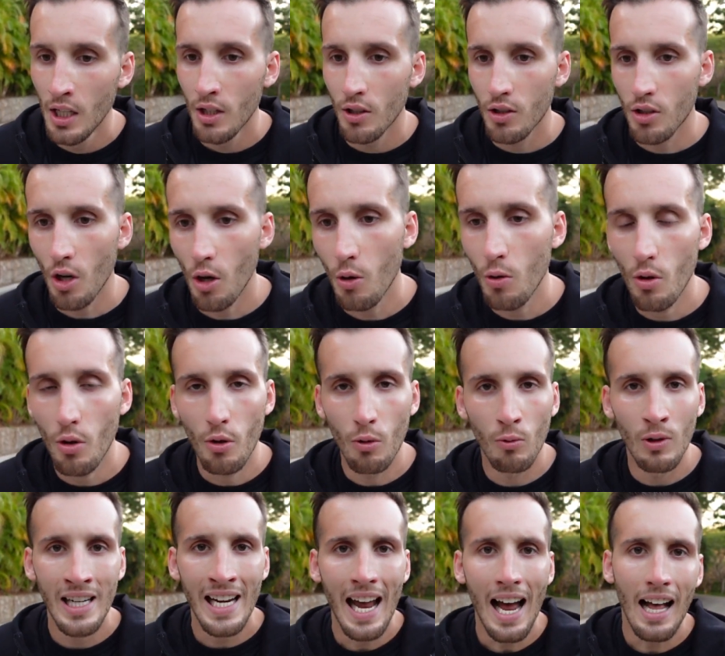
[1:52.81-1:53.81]
So the
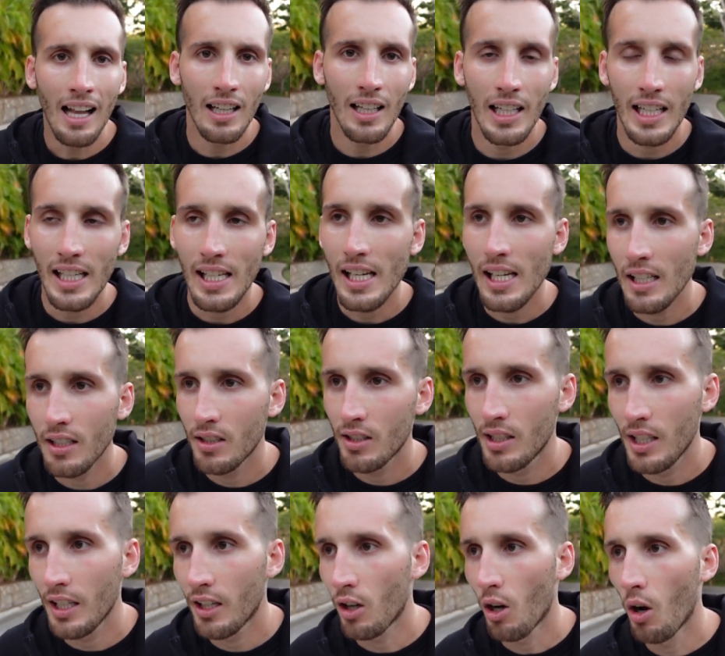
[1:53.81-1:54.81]
reality is
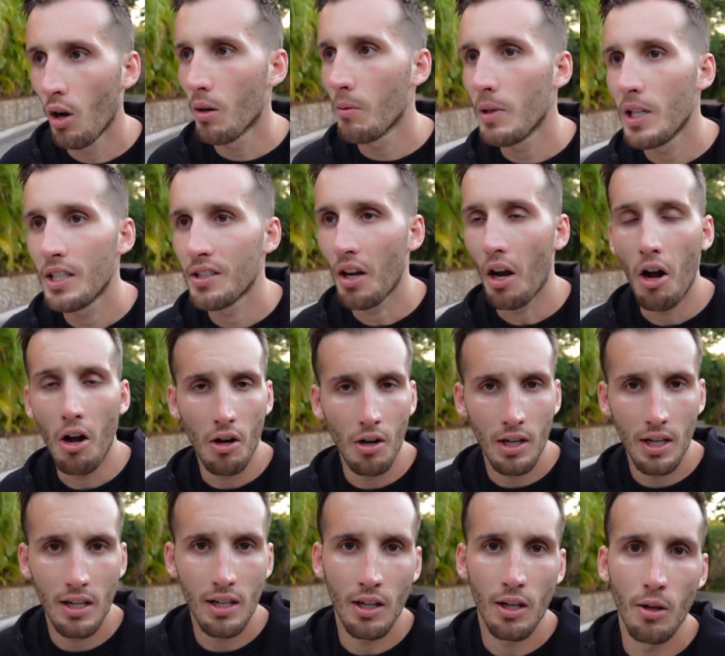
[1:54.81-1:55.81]
the economies
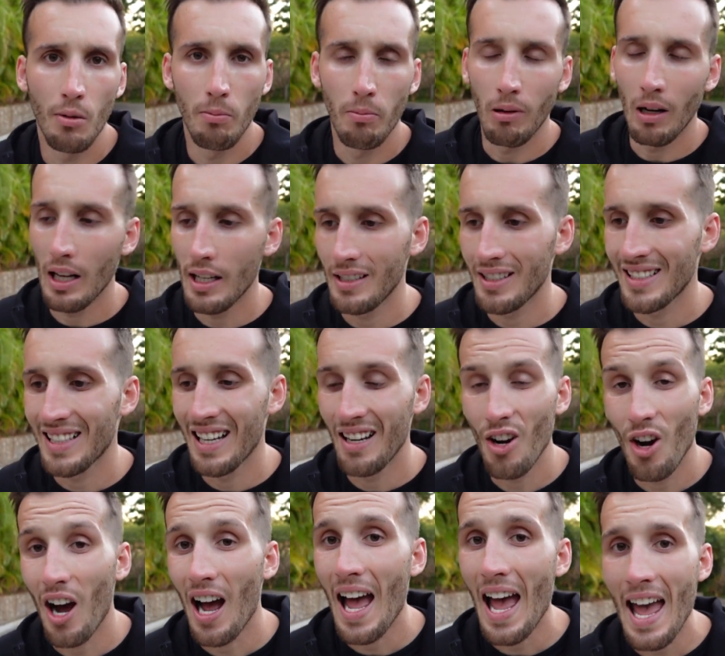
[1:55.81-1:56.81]
aren't in a good place. They're
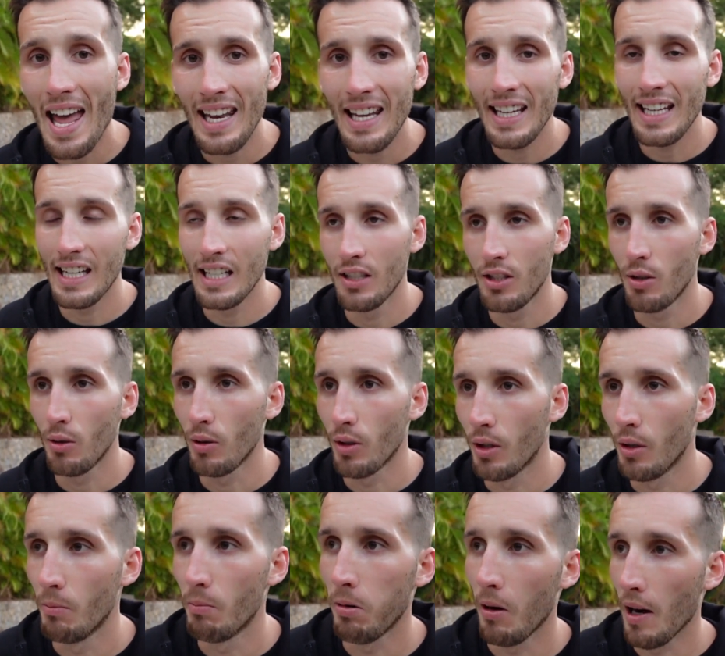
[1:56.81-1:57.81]
not heading into a
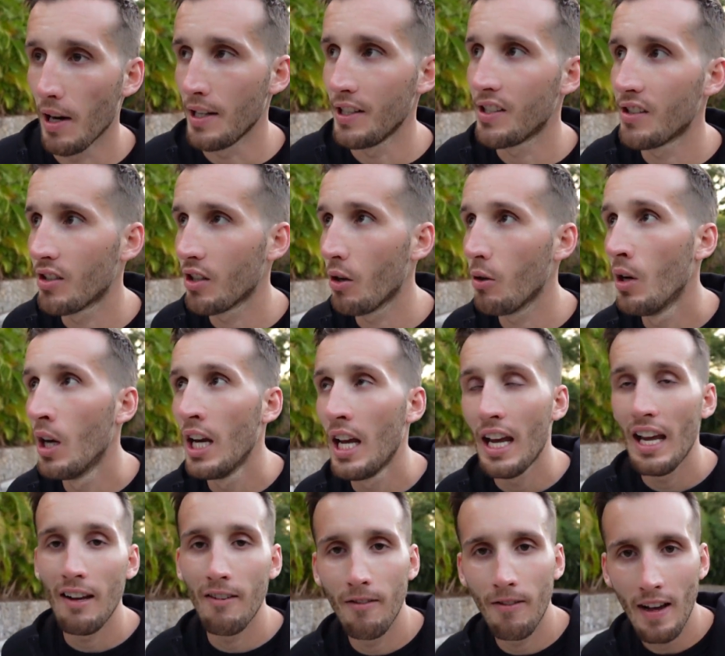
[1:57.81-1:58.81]
good place. So
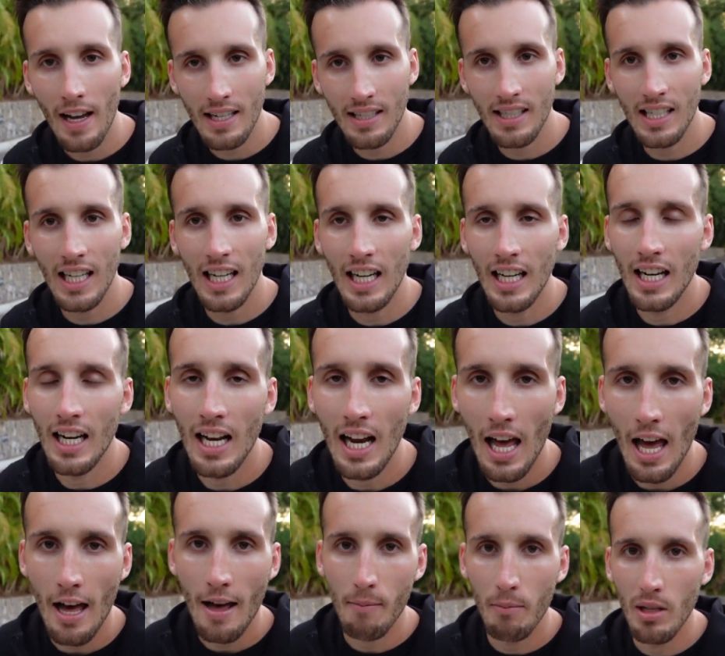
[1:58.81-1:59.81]
investing in an
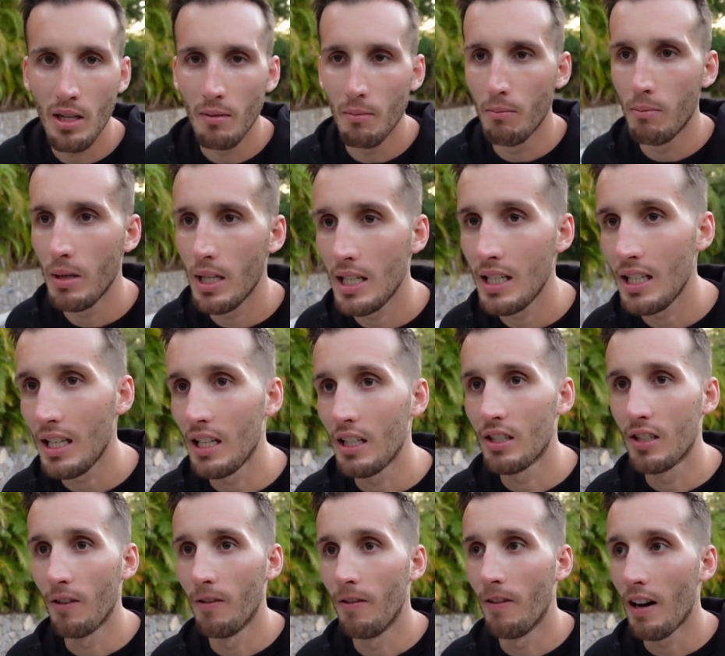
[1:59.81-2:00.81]
Airbnb
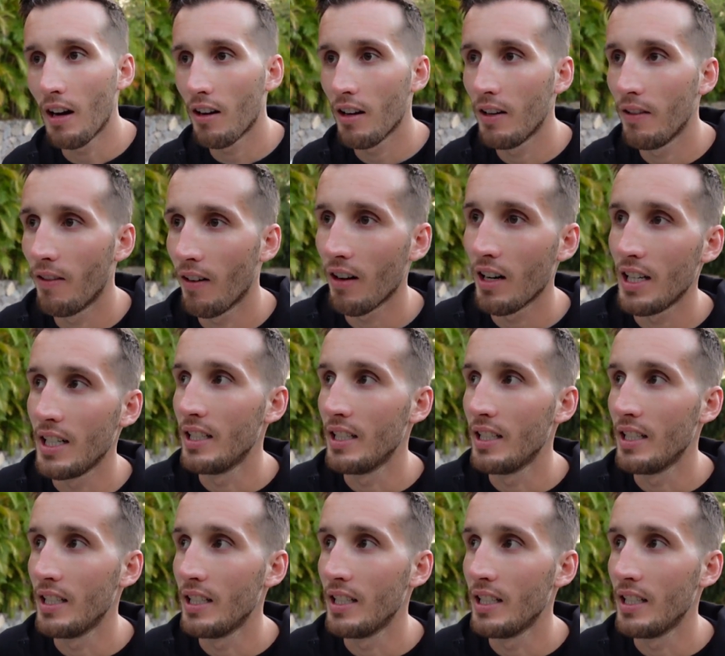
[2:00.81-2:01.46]
is a very, very